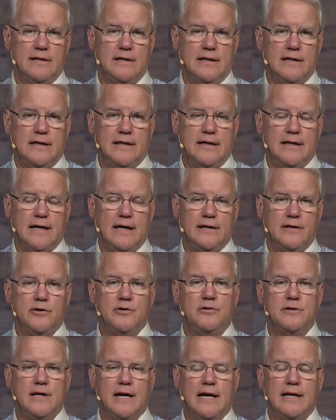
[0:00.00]
And I
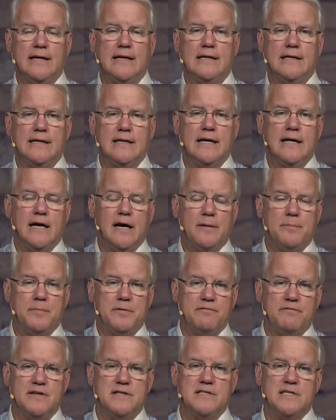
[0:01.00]
knew that I needed to get up
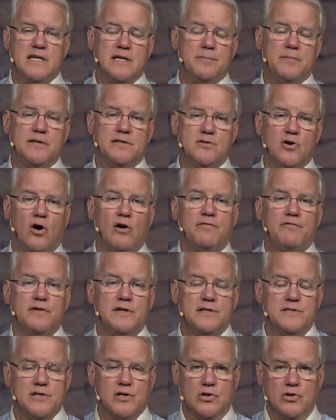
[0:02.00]
and visit him as often
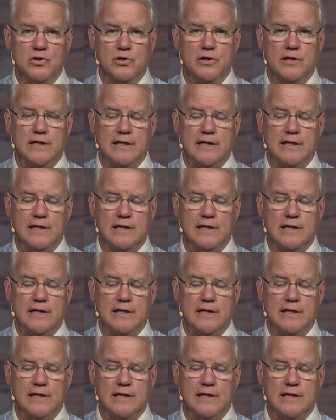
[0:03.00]
as I could.